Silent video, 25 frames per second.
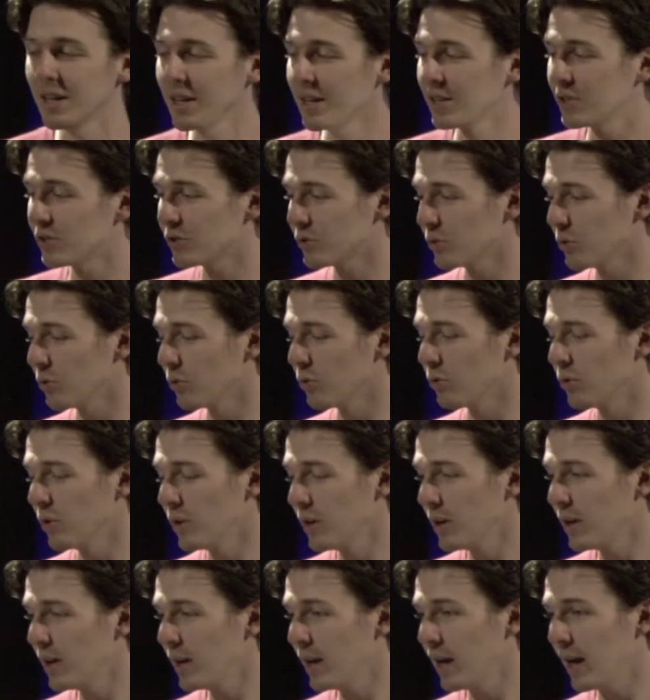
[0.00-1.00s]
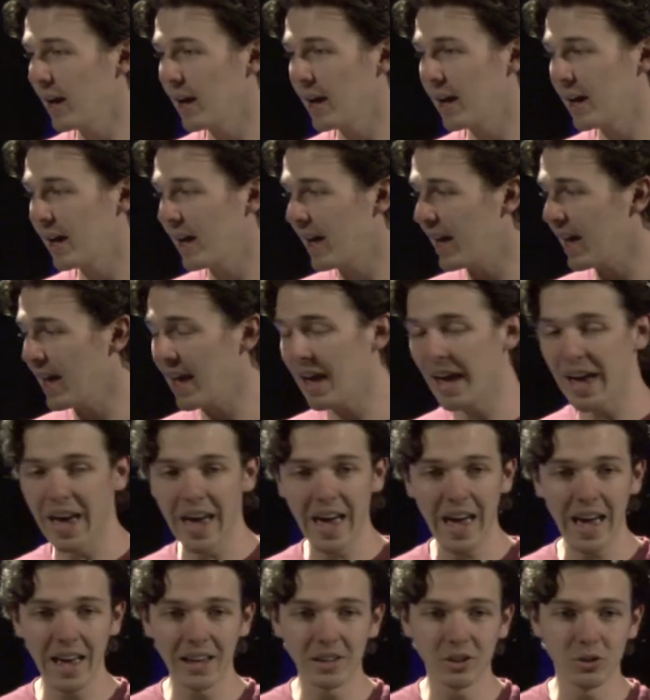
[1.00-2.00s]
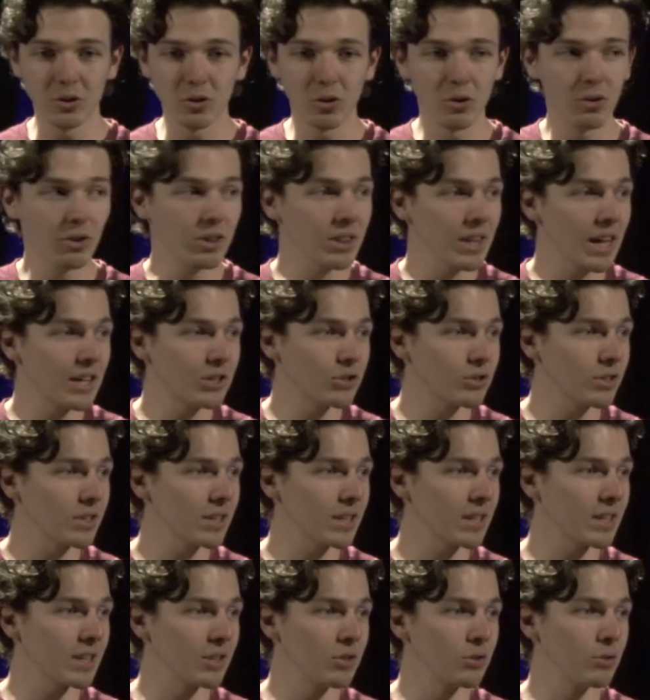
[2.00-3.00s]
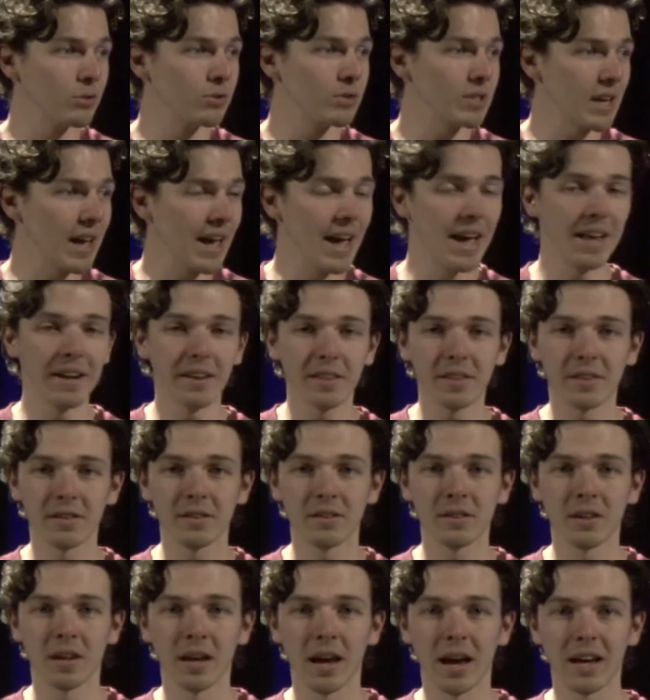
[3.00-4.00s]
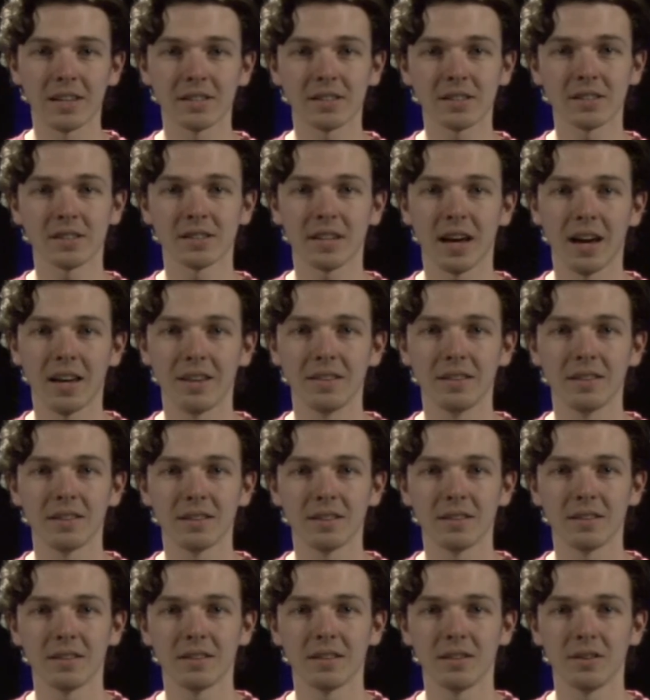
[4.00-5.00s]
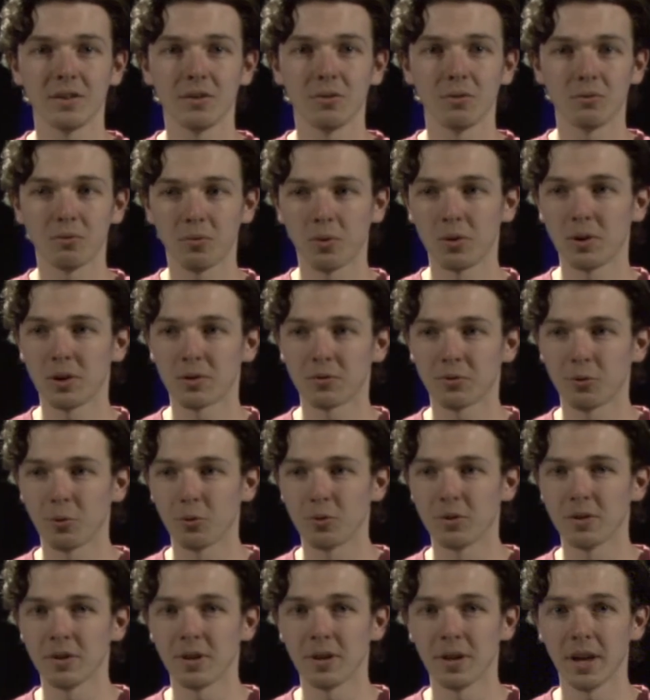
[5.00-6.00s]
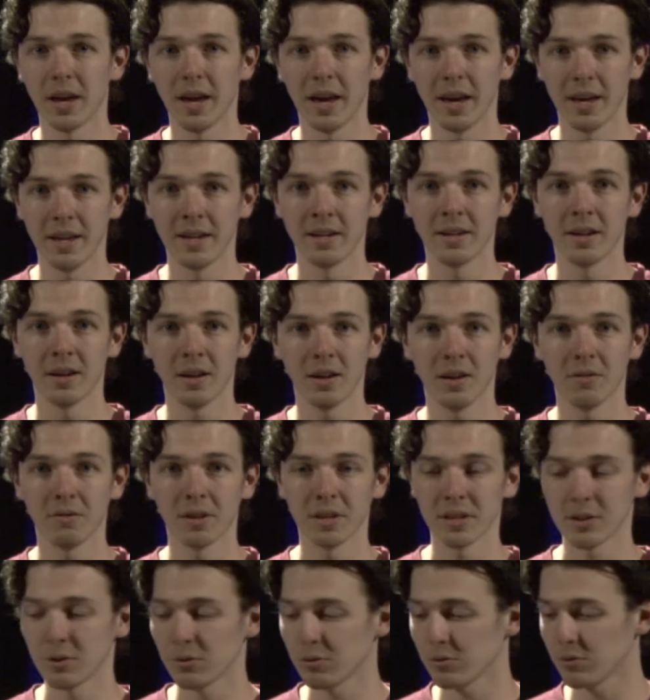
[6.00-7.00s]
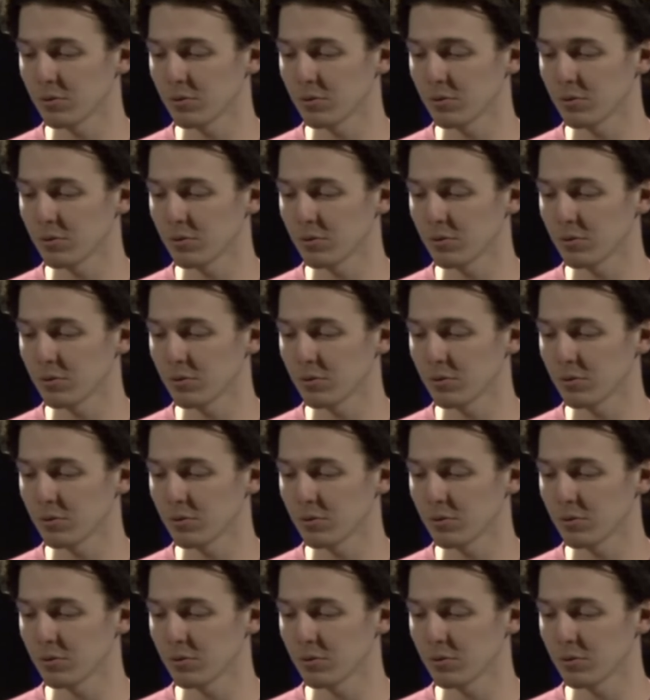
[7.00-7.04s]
So you literally can use anything as a stand for your phone in a video.